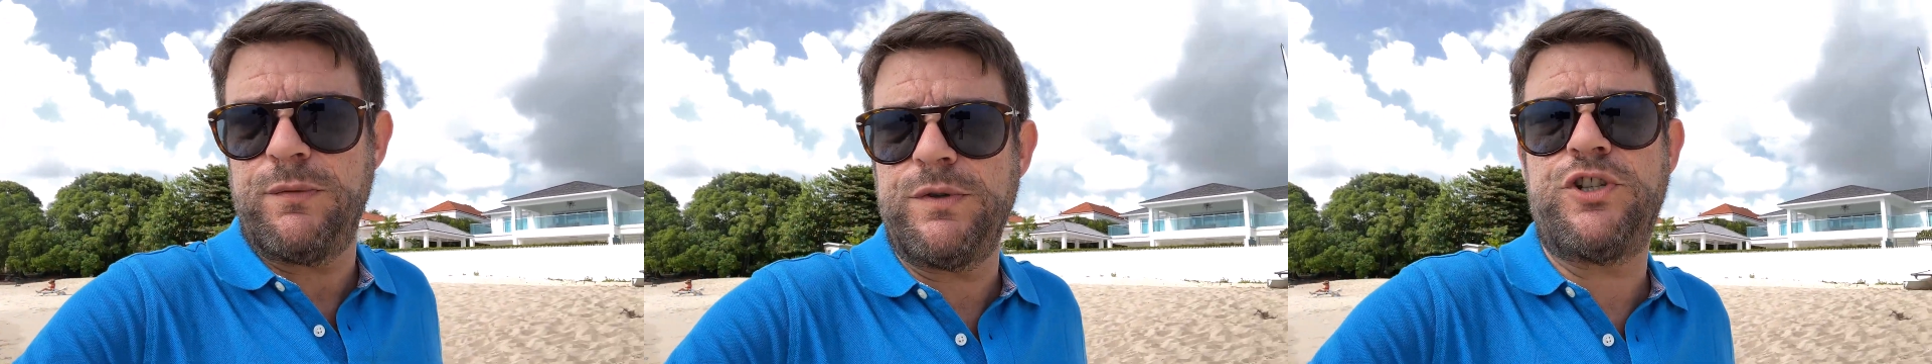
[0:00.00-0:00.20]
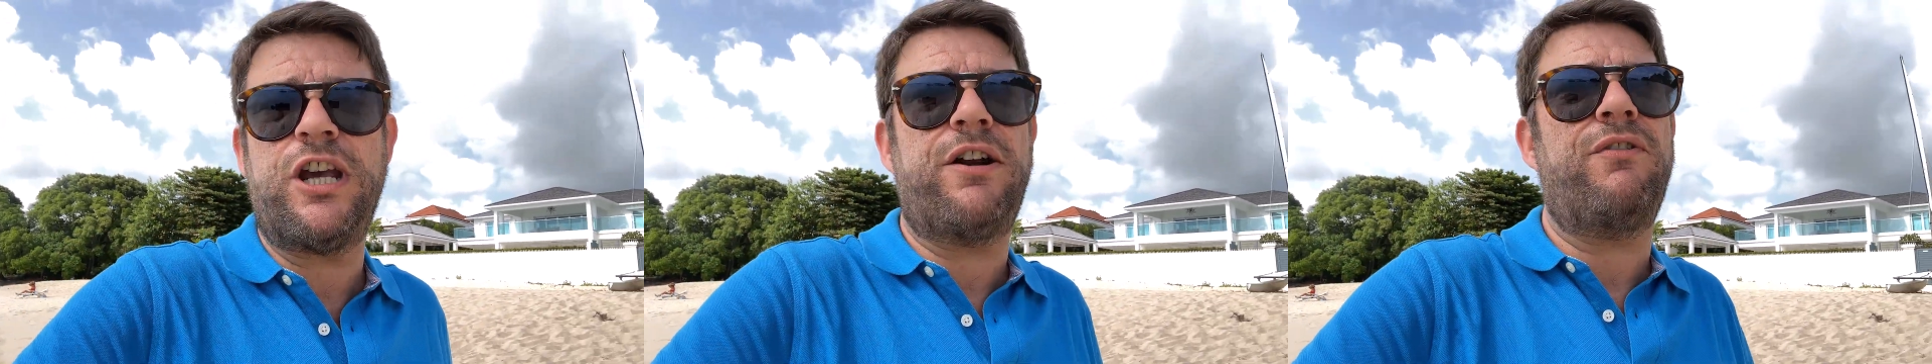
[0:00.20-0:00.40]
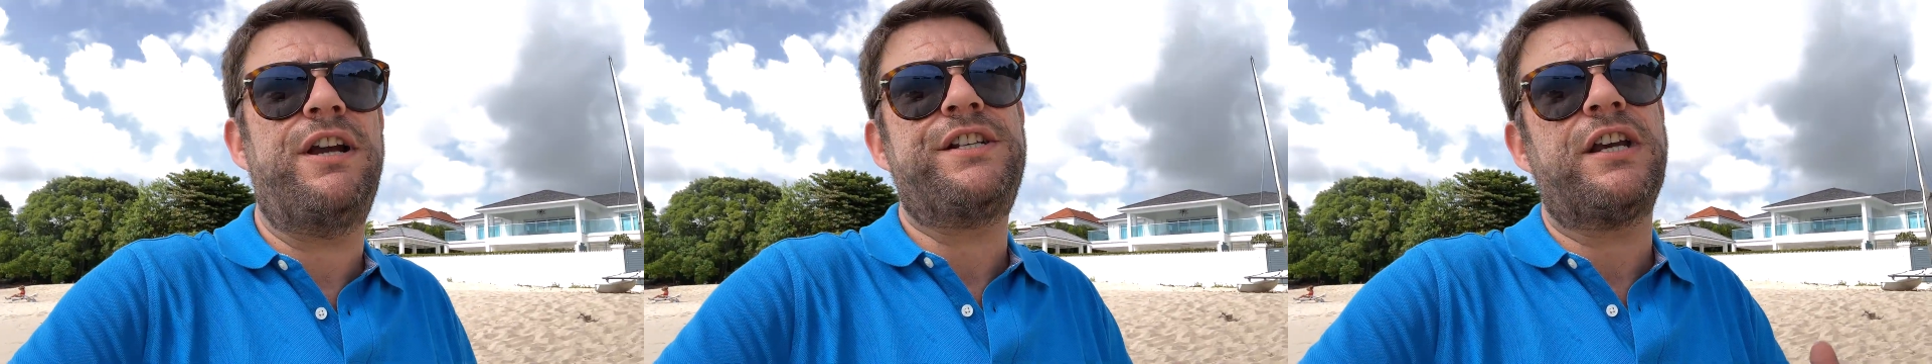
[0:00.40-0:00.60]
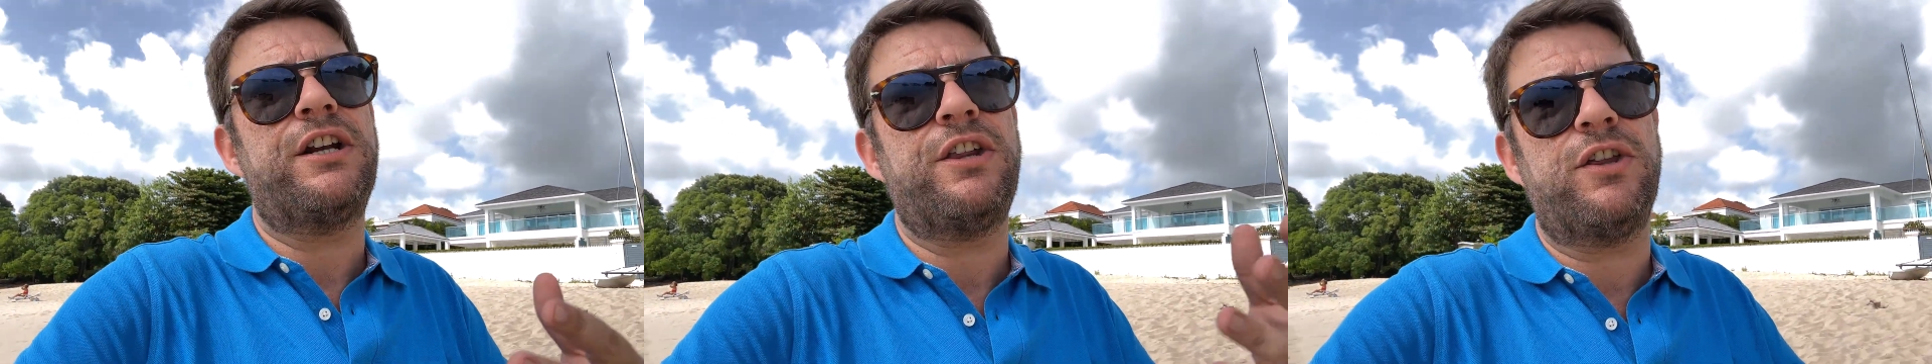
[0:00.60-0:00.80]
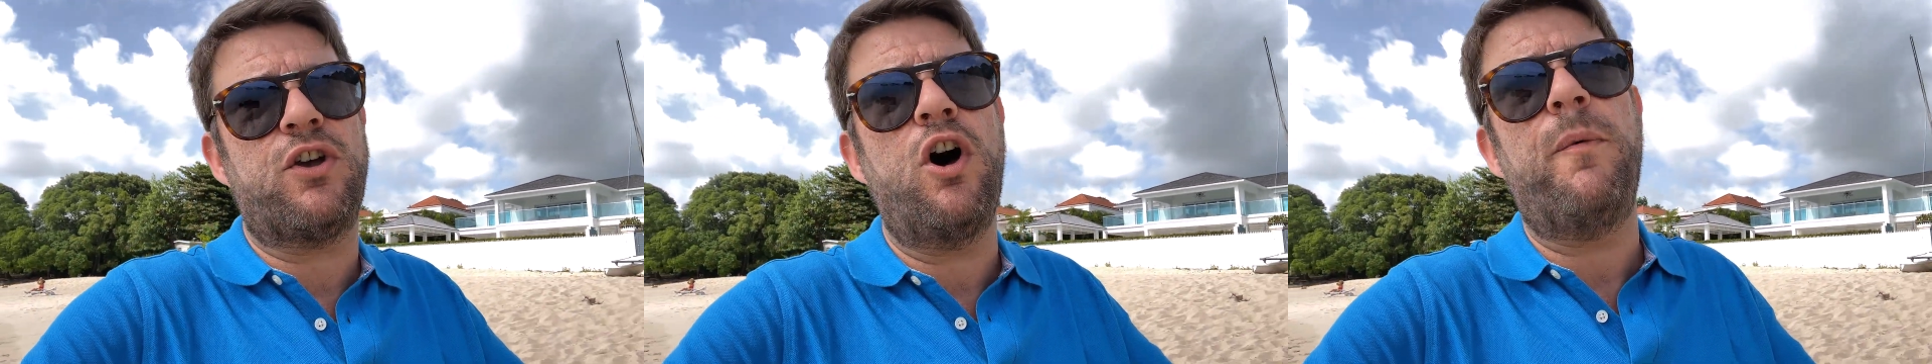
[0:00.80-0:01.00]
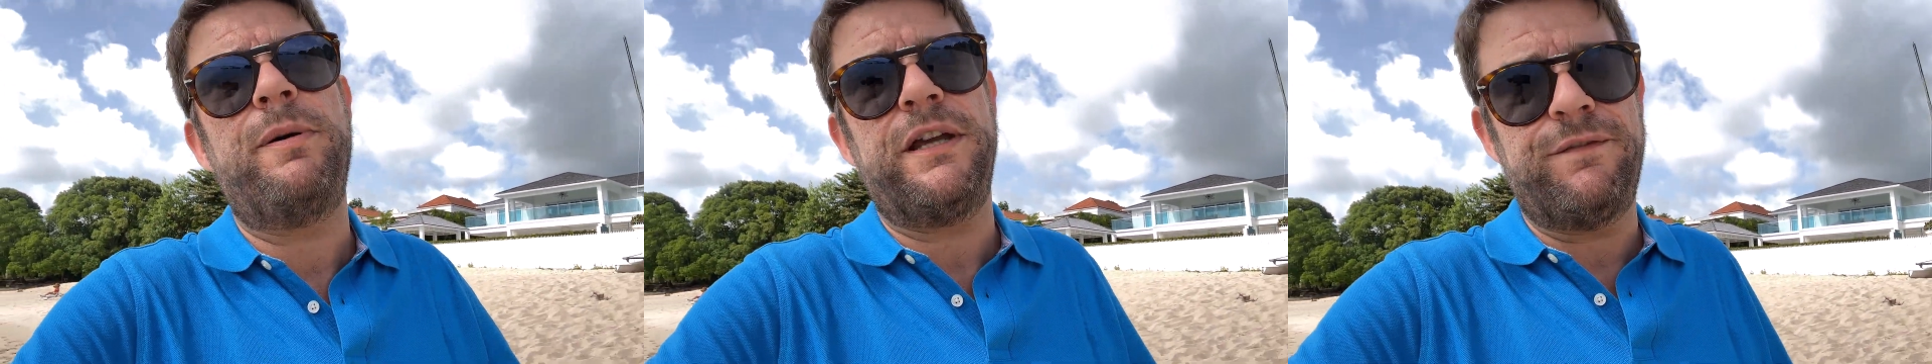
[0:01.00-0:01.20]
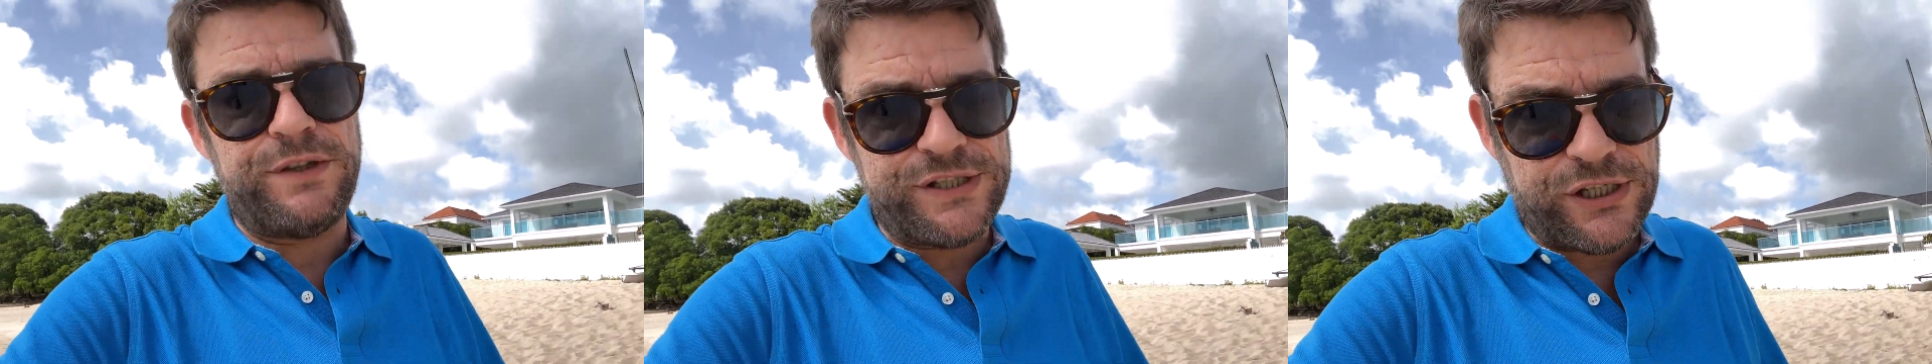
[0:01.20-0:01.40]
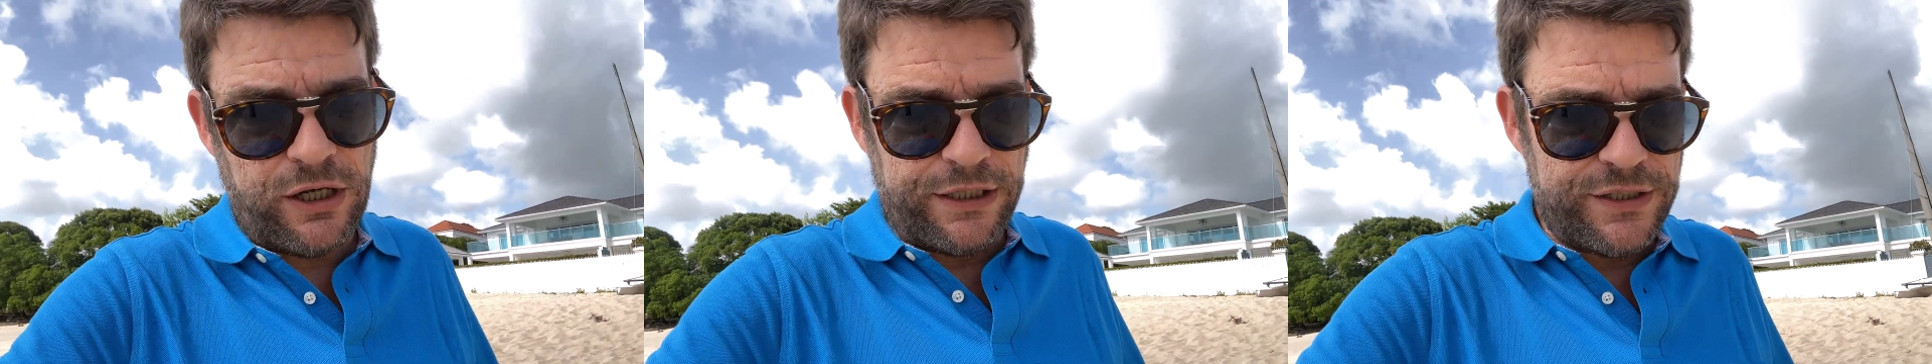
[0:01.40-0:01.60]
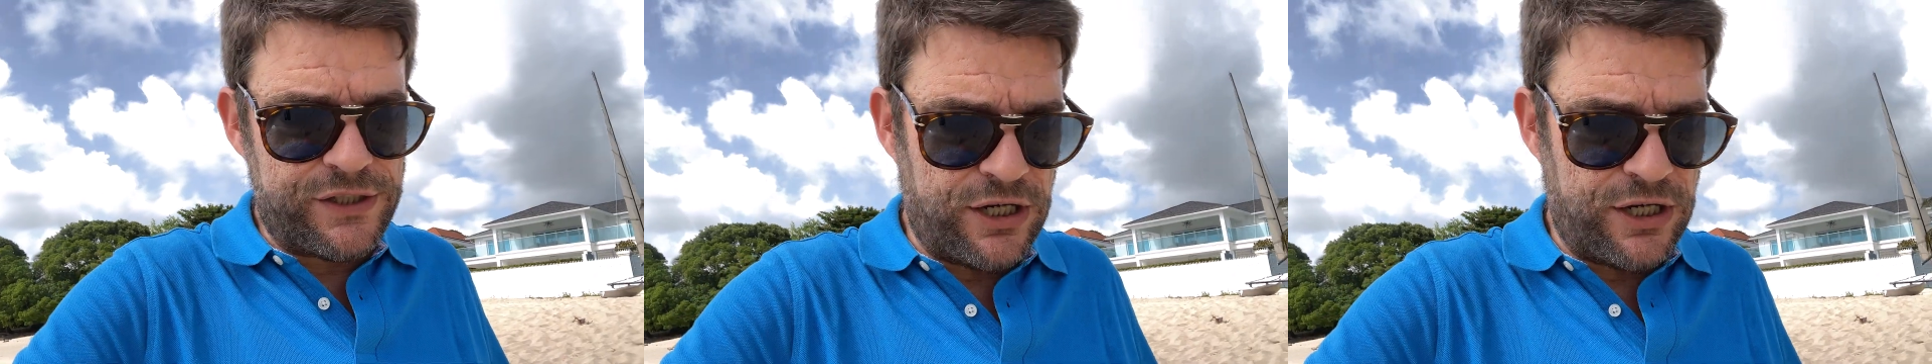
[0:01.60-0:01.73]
it was generating another copy of the site.